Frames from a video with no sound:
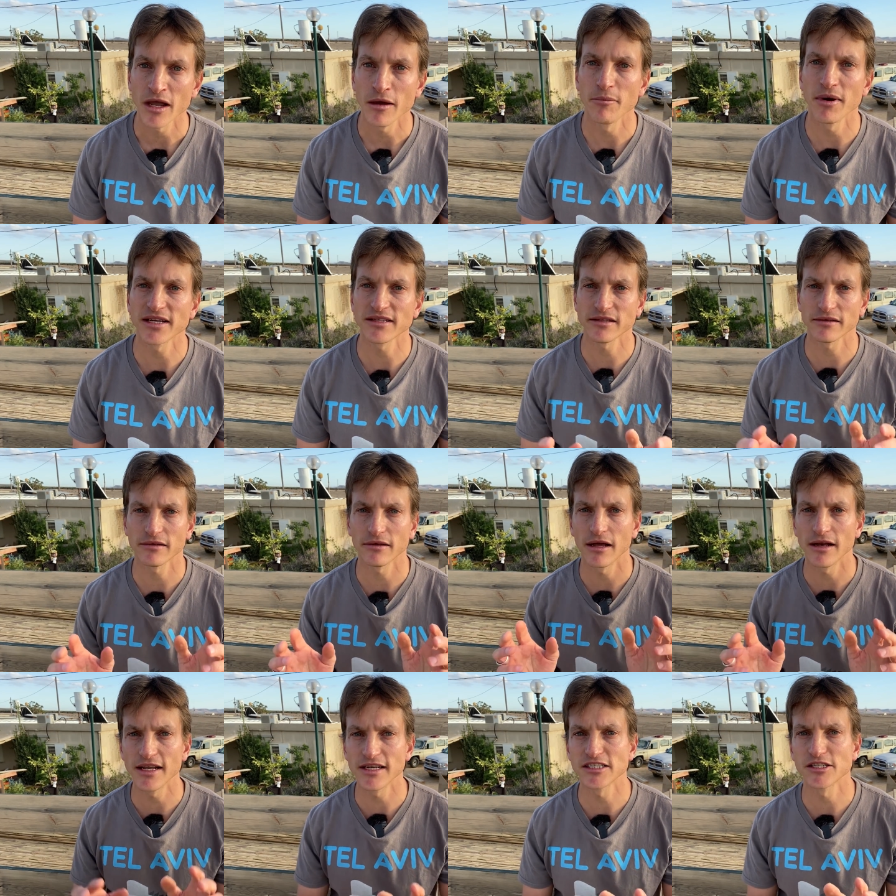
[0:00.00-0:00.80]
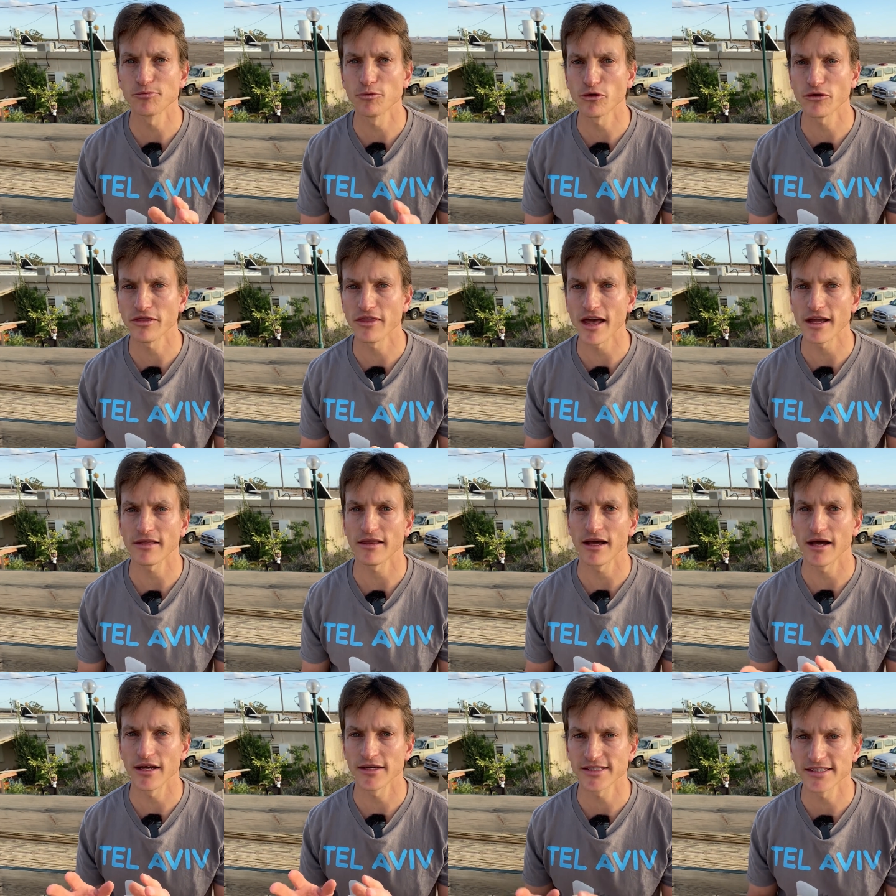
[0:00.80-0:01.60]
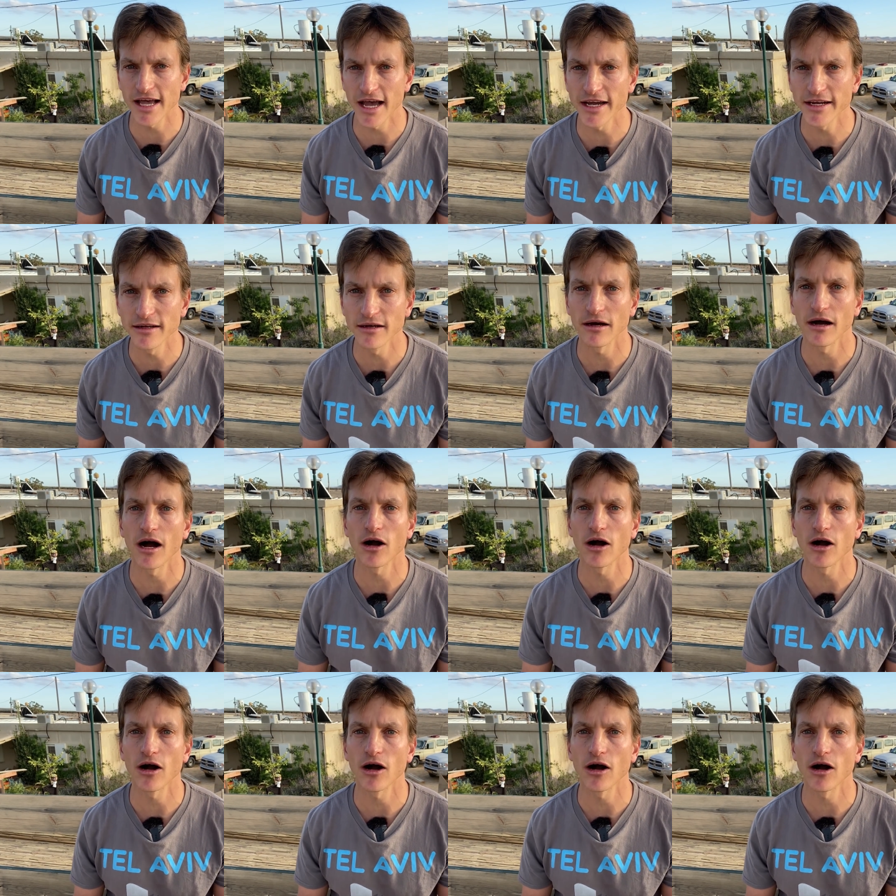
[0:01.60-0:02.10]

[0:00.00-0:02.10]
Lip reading: but let's put that aside.